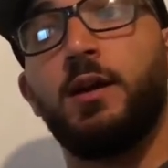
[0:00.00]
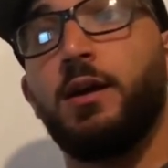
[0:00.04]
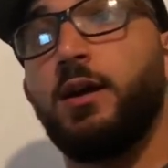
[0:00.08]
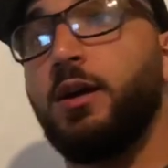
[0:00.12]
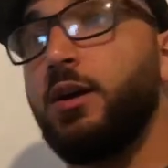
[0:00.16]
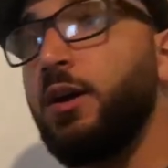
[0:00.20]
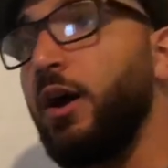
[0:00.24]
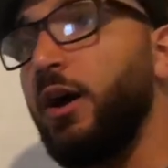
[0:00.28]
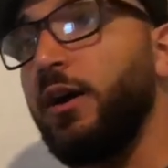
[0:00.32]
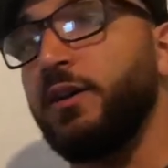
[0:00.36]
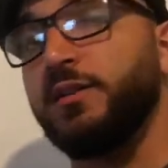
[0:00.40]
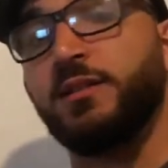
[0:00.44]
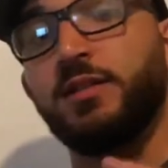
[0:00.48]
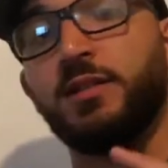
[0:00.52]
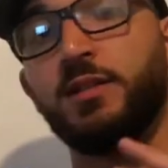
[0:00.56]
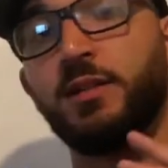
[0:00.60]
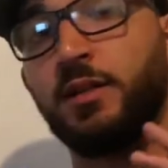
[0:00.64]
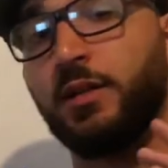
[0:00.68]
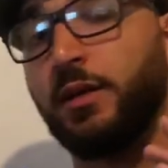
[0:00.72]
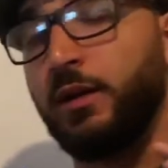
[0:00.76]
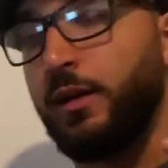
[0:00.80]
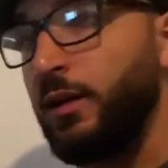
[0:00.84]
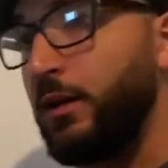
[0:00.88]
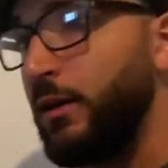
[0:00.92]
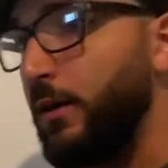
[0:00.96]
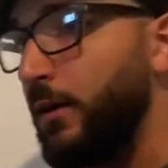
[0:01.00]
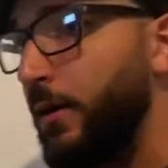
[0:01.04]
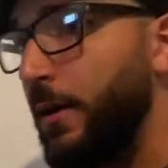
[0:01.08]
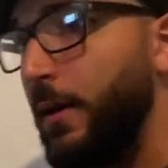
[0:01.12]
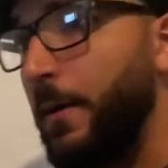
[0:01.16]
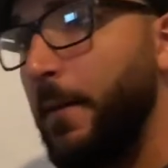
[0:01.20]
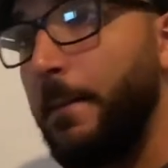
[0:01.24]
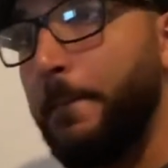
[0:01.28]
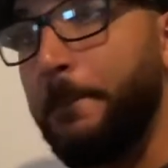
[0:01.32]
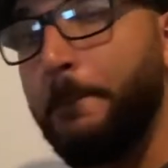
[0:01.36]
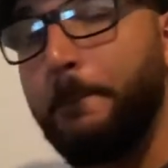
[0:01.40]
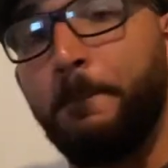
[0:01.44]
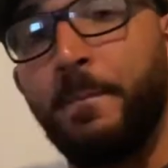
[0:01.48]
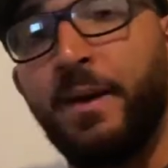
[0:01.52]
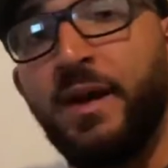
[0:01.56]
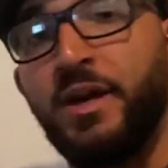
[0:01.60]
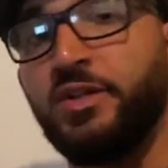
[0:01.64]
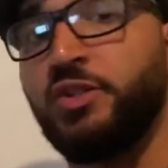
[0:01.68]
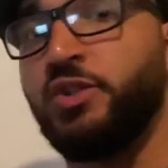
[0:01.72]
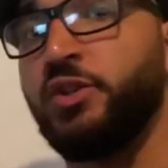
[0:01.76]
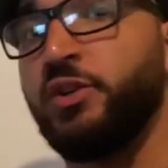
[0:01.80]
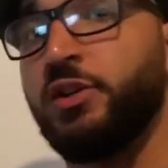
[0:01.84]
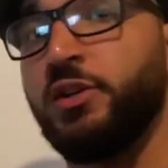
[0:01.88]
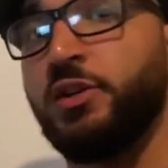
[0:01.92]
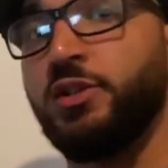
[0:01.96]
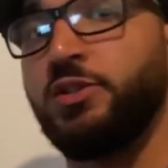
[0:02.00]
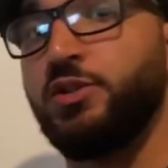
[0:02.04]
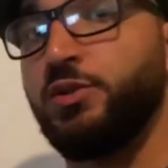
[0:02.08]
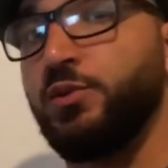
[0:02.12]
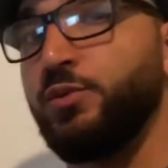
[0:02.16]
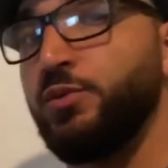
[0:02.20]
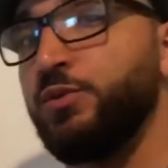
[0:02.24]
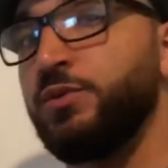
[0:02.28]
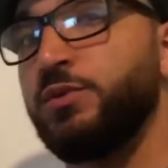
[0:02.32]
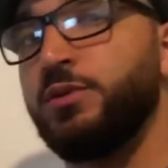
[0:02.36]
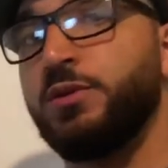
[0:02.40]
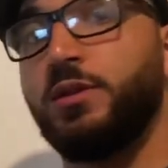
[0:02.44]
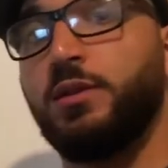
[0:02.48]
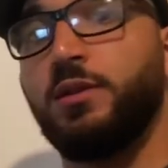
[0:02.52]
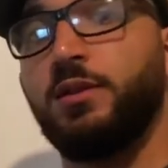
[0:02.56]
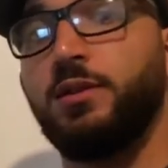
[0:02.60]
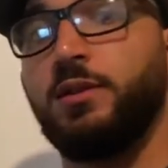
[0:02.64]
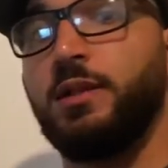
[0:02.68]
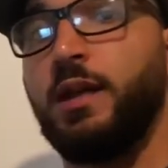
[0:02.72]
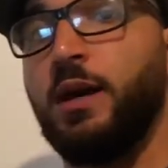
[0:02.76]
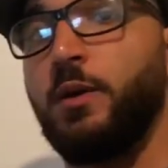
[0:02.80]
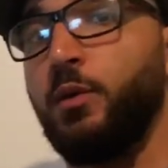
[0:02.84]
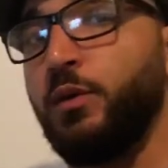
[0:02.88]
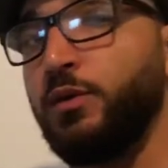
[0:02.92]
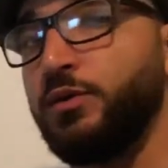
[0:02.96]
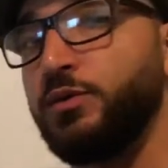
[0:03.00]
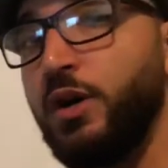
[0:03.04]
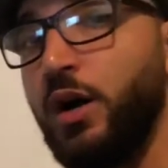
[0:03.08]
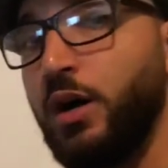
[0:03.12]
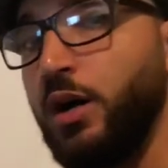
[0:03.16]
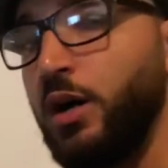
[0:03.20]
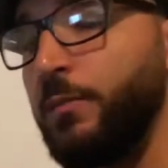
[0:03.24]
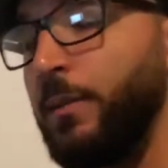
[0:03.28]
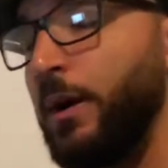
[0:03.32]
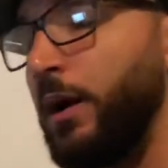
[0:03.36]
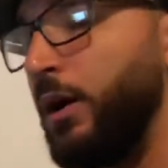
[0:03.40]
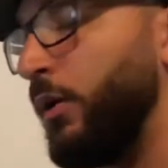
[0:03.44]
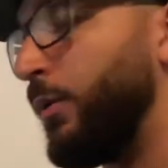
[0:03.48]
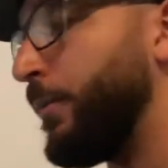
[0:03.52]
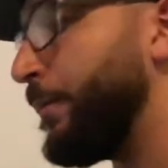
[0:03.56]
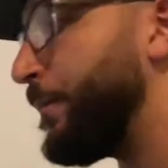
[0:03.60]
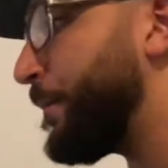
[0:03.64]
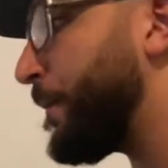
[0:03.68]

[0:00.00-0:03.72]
causing major issues that we'll talk about.